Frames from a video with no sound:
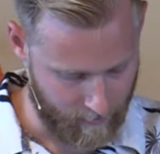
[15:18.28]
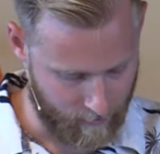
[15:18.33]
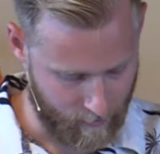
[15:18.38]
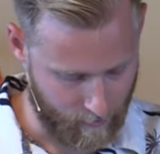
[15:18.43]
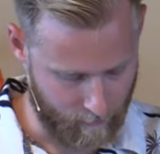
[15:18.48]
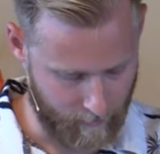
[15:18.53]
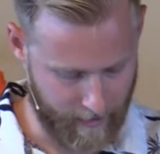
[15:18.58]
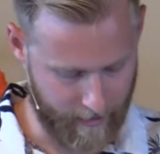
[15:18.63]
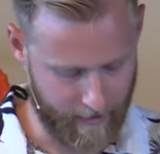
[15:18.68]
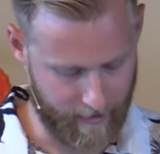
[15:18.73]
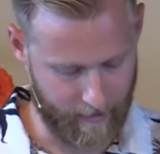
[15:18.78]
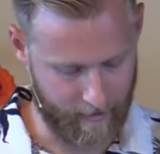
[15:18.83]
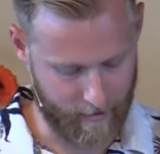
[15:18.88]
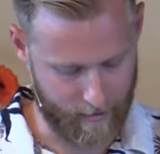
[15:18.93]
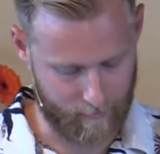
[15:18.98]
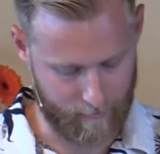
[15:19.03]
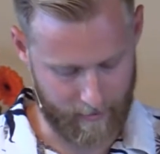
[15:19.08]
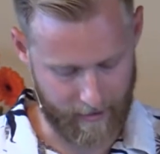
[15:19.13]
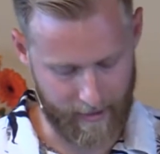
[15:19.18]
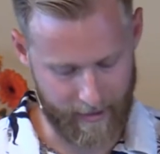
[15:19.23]
we get in
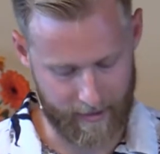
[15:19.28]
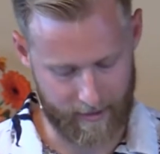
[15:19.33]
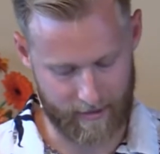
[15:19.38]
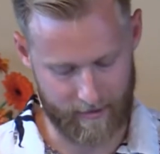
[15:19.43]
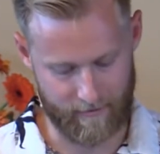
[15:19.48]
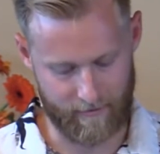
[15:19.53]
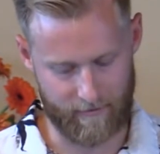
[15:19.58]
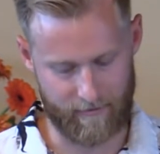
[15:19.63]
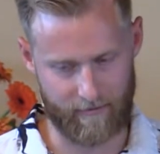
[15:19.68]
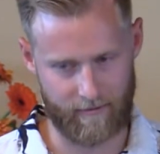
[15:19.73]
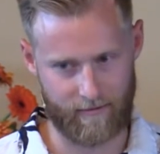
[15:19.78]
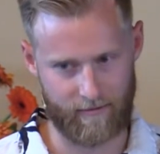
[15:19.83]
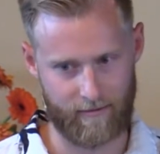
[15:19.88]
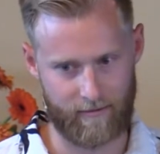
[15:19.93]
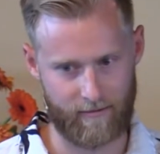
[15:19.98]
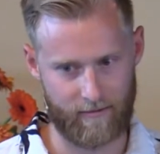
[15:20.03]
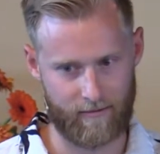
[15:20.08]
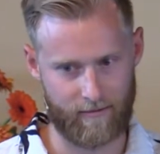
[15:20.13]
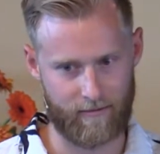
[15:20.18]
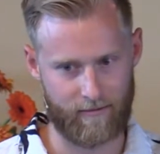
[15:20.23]
this place of
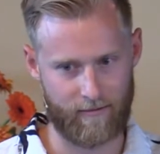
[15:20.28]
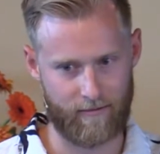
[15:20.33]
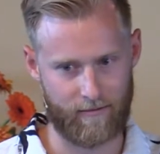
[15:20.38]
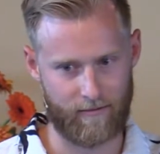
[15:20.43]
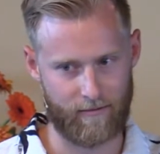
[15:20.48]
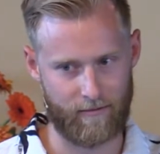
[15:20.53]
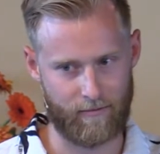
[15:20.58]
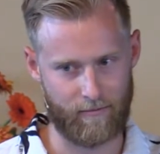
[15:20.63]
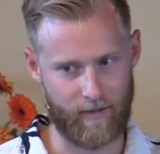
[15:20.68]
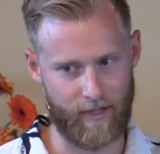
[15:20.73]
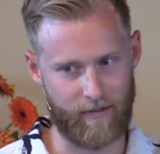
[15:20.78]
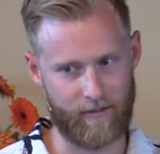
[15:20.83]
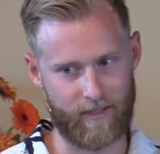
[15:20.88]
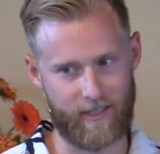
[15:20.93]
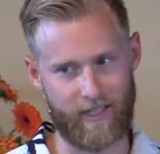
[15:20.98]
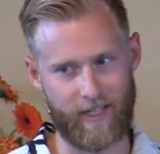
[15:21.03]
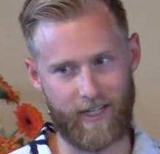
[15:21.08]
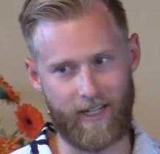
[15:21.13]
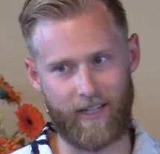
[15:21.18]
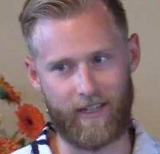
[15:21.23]
we don't
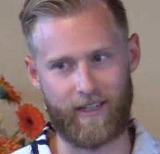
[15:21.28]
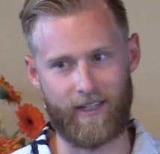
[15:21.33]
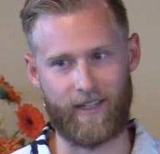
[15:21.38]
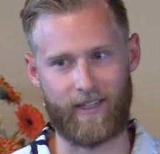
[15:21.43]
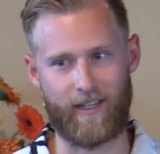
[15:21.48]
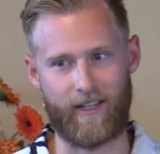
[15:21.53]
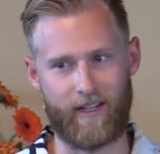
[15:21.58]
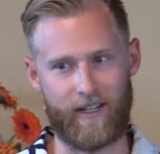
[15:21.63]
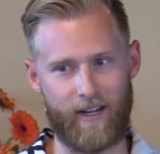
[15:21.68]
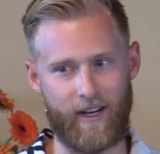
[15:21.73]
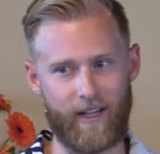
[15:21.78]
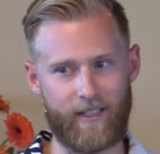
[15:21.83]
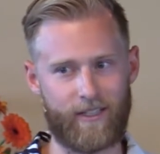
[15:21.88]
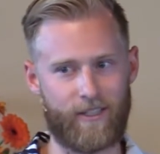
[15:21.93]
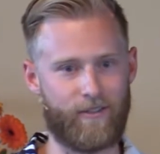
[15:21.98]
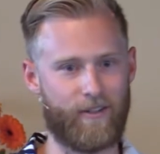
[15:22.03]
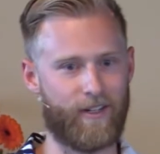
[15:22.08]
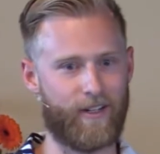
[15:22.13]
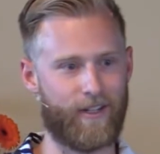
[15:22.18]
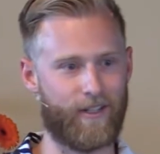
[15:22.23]
see anything that God's
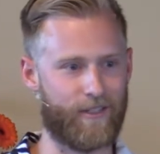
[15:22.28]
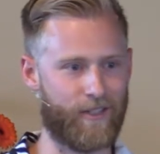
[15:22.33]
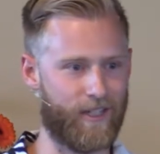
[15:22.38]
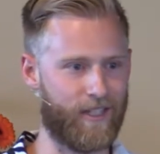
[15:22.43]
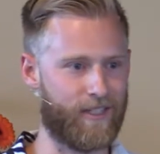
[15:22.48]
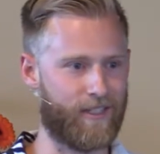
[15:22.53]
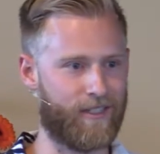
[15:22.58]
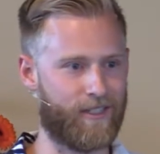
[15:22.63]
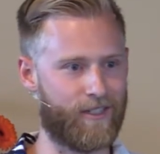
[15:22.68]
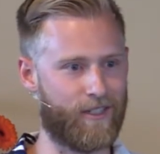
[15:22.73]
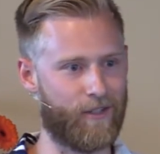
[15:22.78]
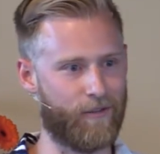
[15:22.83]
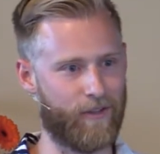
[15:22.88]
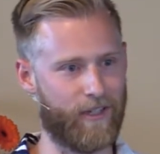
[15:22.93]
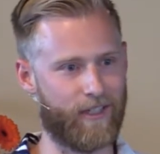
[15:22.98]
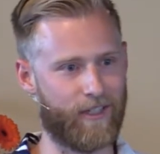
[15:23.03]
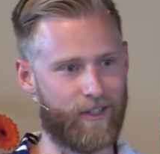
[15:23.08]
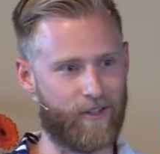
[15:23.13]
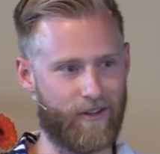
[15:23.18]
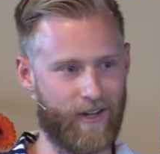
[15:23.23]
doing or that Jesus is
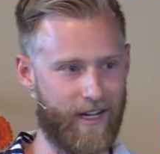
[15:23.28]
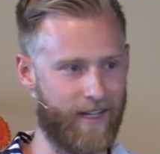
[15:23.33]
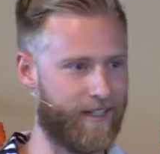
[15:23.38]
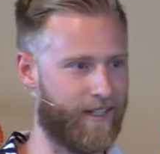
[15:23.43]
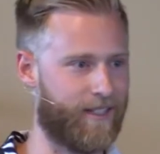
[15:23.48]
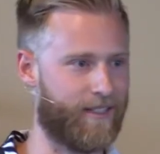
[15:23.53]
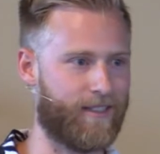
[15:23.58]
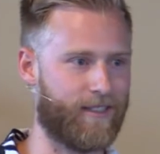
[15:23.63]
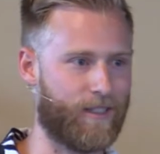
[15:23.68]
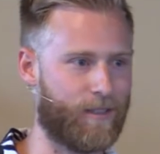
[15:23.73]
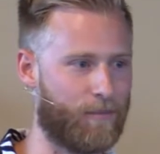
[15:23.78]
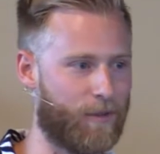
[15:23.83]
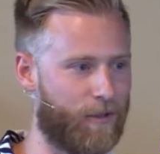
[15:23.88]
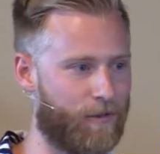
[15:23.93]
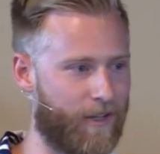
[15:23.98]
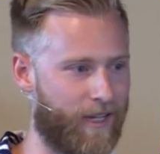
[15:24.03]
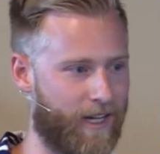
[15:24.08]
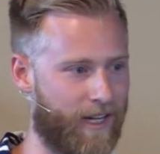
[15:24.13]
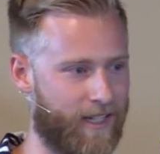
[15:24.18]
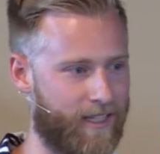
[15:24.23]
doing to create distance
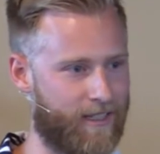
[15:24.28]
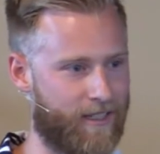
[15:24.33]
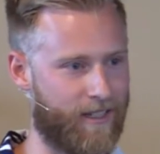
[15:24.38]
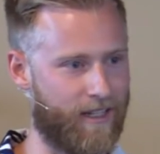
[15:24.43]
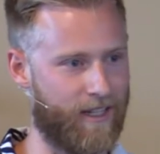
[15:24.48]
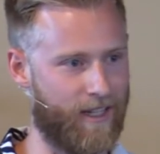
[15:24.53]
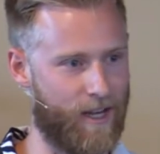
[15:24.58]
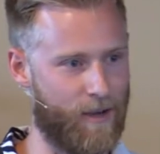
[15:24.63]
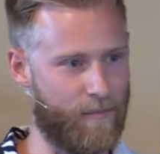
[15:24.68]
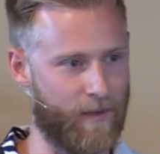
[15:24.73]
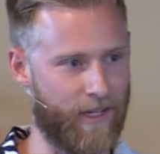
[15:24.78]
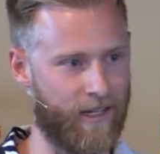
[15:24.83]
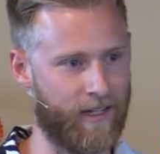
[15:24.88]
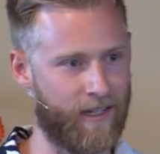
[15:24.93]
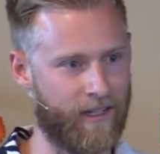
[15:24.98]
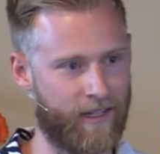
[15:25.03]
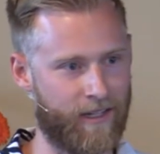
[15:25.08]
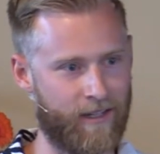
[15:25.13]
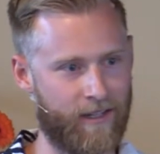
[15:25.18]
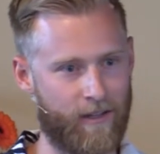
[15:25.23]
between us and him. And
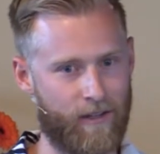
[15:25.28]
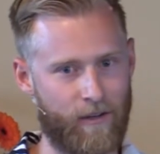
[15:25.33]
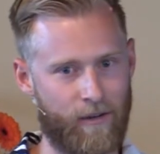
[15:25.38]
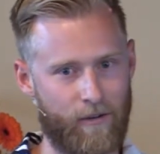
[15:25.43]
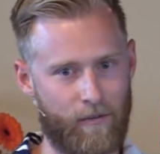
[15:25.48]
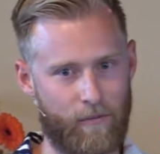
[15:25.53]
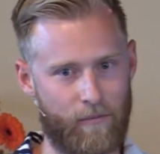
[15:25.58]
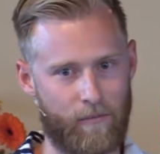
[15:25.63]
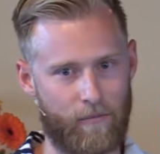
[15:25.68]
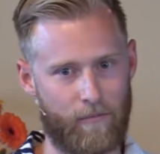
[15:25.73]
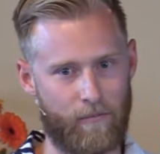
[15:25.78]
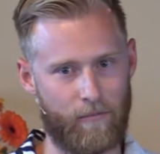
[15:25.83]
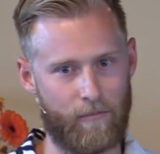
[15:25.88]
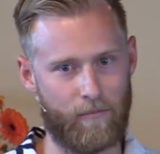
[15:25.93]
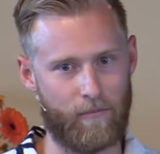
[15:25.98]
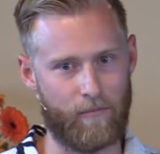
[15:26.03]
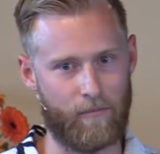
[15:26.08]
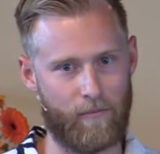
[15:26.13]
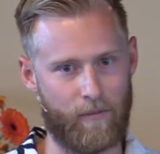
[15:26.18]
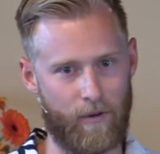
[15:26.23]

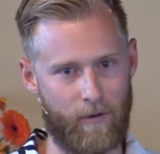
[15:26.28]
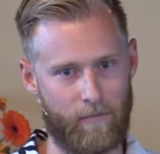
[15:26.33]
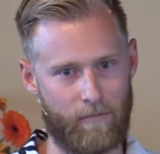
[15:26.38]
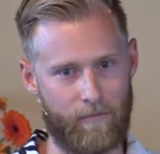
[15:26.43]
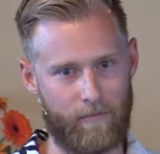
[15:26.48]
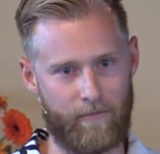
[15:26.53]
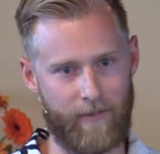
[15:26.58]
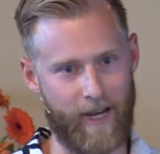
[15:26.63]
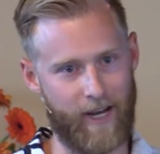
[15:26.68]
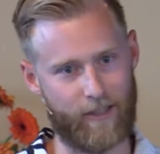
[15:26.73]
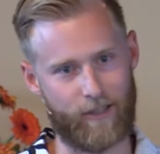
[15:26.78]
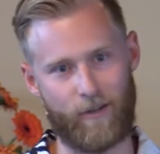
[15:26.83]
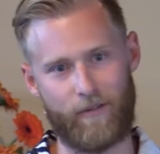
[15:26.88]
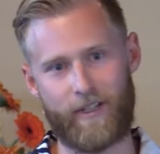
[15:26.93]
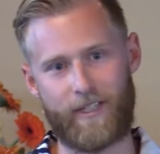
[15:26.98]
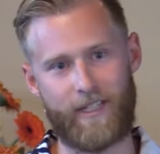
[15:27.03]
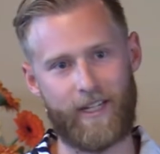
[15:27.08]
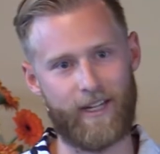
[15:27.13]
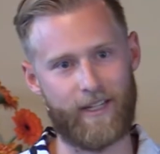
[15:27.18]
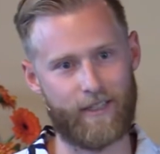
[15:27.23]
in fact, all
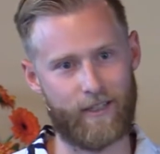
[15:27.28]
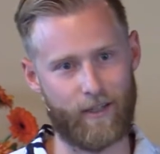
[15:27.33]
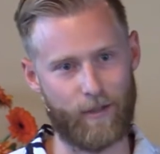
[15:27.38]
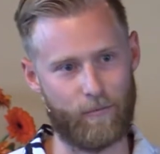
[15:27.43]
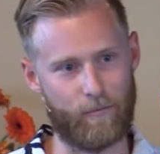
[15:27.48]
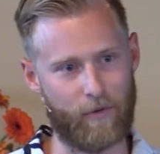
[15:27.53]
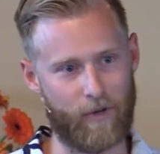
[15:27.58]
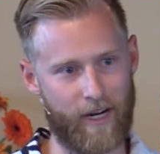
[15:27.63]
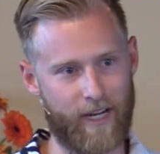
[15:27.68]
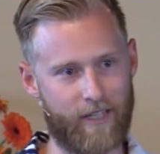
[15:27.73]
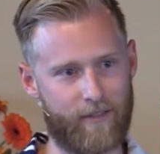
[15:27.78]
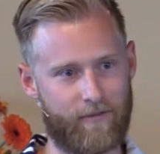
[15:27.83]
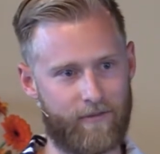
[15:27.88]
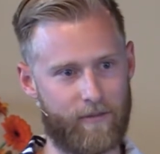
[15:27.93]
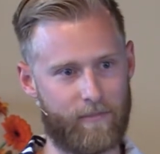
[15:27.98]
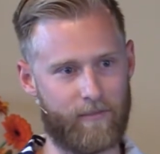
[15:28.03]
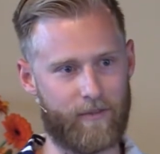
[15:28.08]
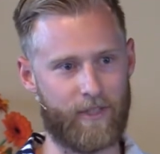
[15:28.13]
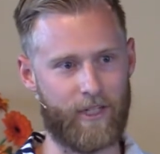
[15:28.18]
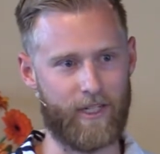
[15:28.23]
we see is an embrace
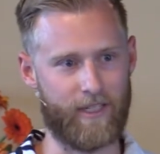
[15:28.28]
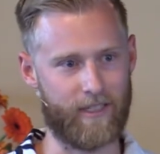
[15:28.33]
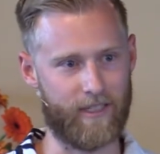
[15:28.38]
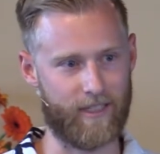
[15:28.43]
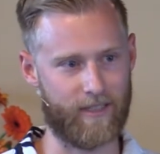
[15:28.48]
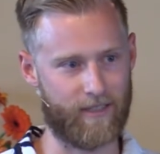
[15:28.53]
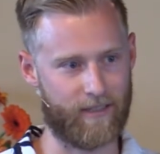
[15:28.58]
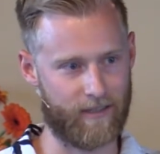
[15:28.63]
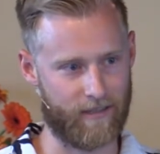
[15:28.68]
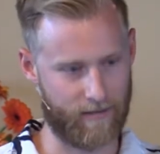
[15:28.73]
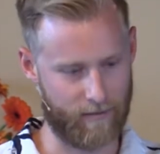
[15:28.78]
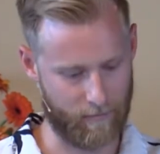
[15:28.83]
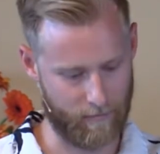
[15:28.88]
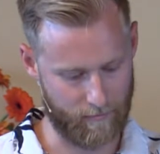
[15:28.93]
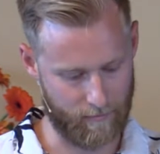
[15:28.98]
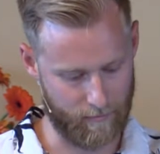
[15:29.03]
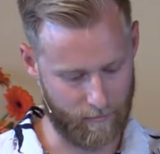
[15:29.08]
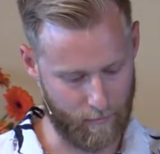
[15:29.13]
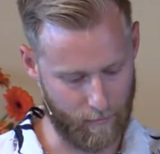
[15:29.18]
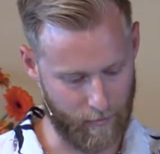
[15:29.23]
from Jesus.
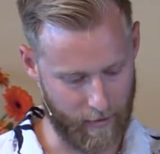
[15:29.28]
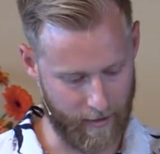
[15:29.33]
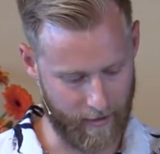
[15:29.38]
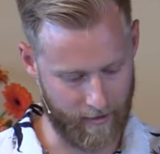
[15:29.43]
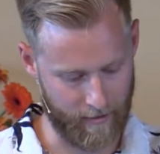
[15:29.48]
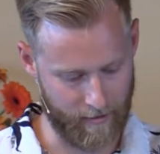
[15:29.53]
But